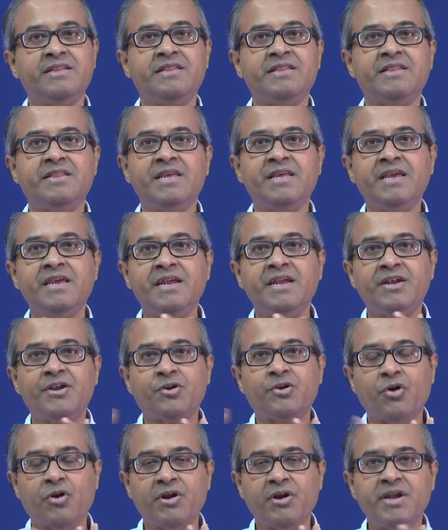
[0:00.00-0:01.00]
The
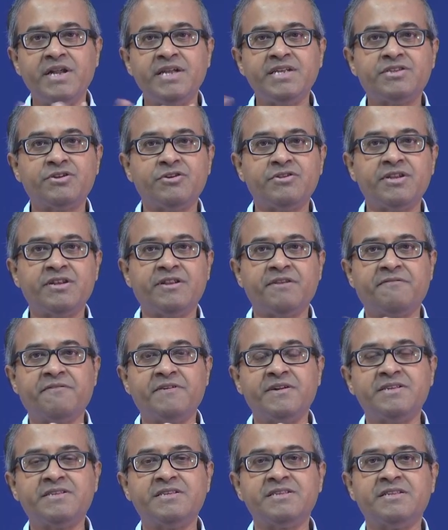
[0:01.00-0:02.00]
tolerance or the
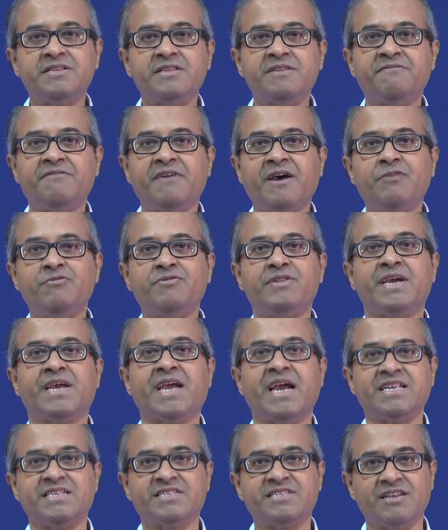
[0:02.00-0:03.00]
differences in the value they
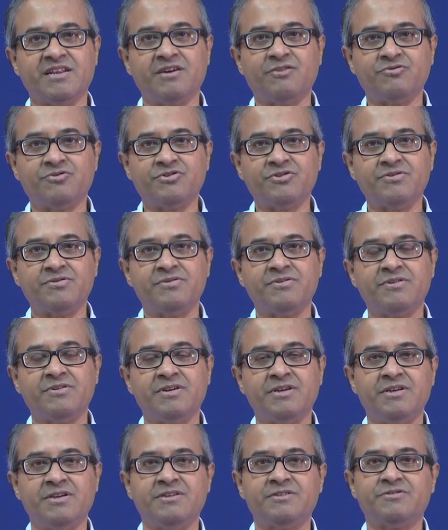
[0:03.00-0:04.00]
cancel out.
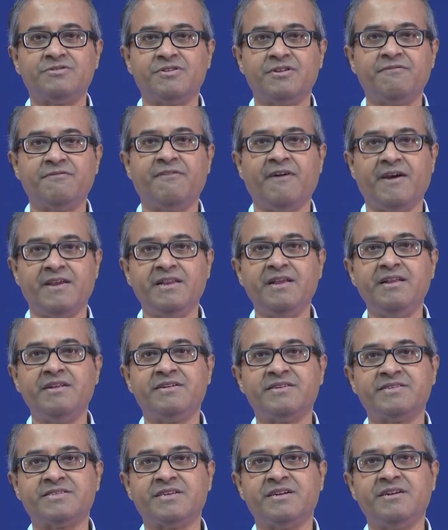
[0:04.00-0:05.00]
So, the final
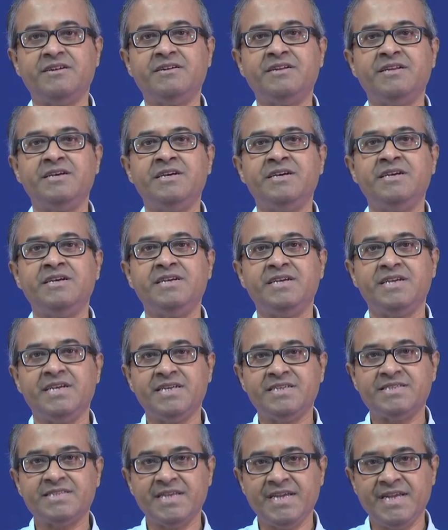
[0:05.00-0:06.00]
result
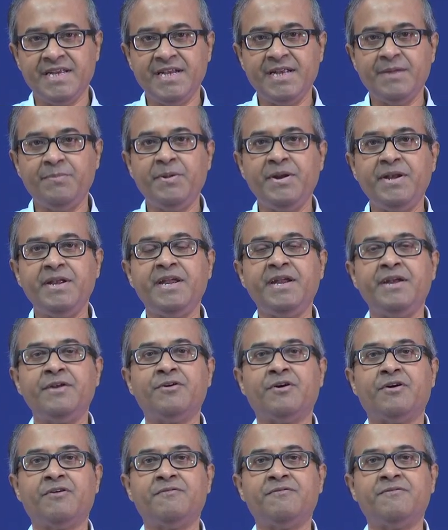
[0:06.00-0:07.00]
is
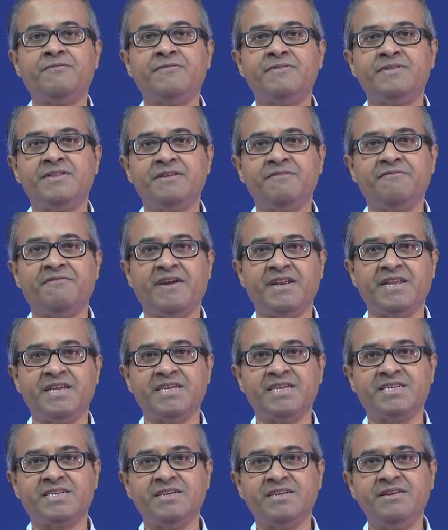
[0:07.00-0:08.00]
independent of the
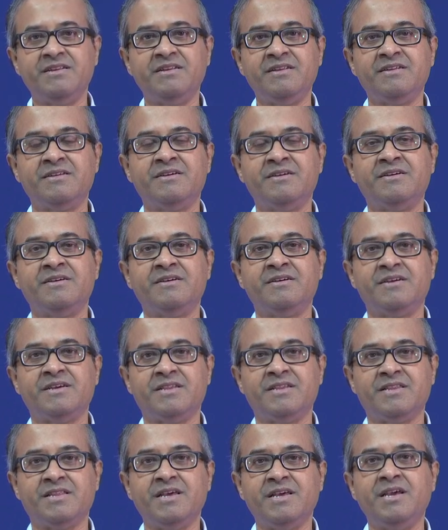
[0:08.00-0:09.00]
variation
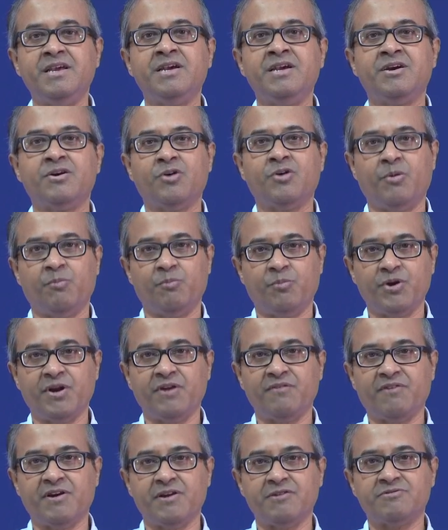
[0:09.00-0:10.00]
in the
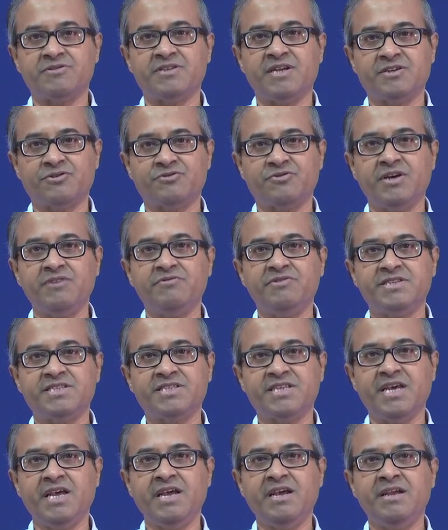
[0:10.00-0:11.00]
component values. That is why we
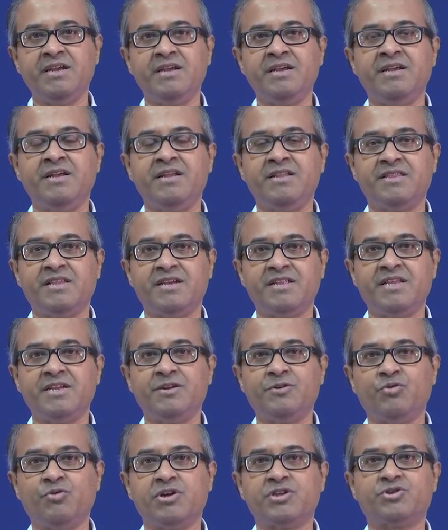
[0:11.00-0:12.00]
say that the
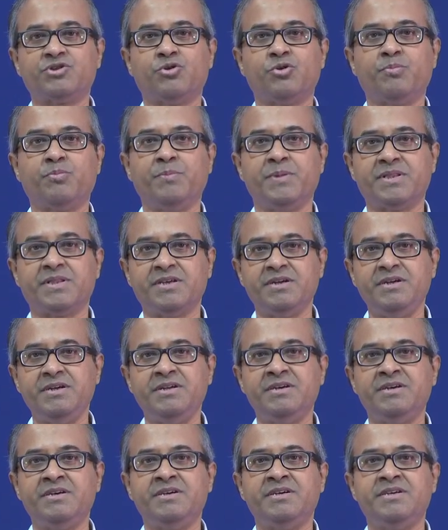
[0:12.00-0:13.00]
dual slope
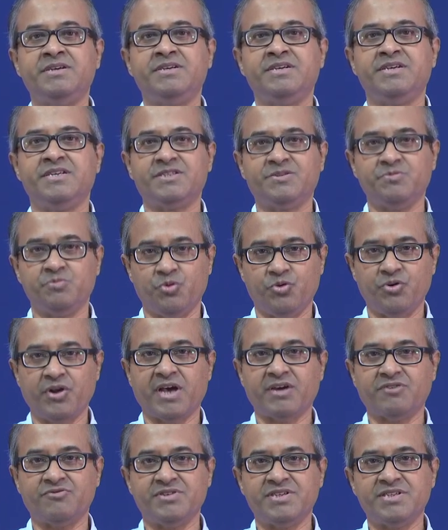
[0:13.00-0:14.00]
method is more
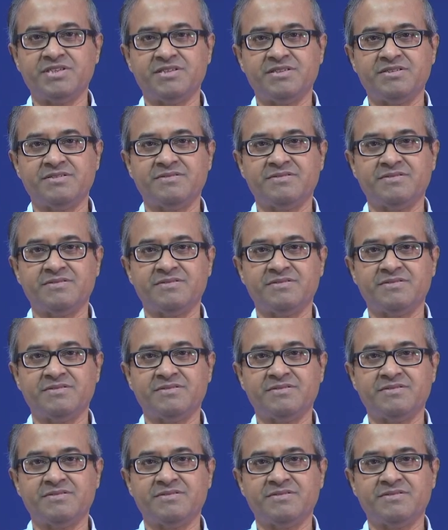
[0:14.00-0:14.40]
accurate.